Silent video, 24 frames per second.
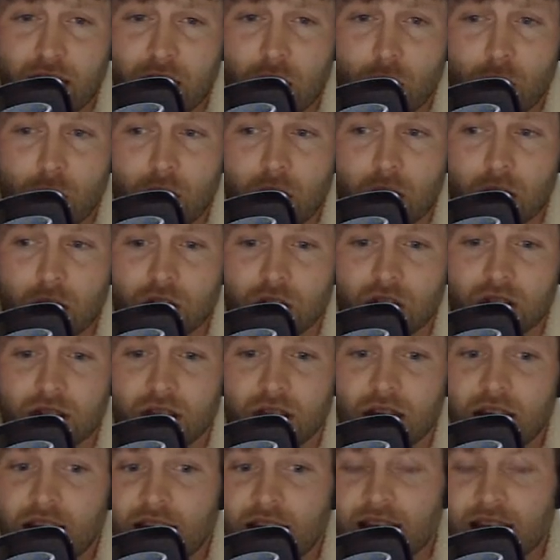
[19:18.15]
and just
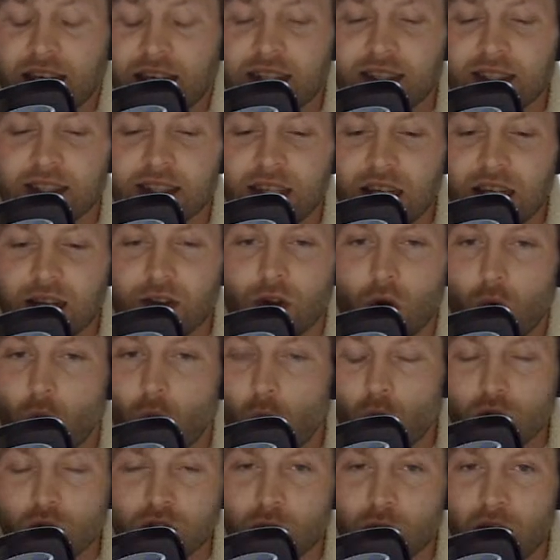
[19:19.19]
he's seeing the
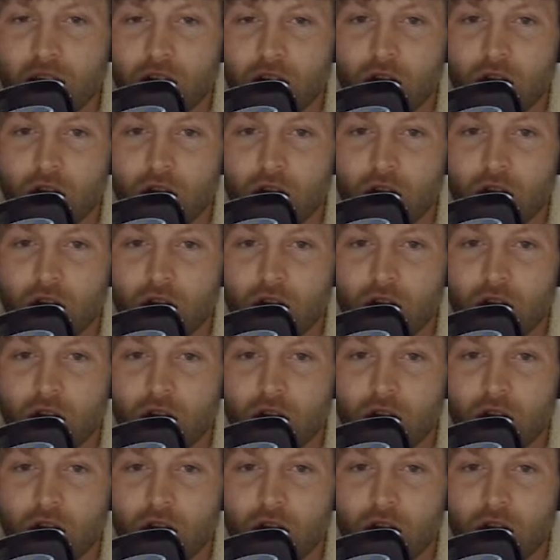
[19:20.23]
holes better,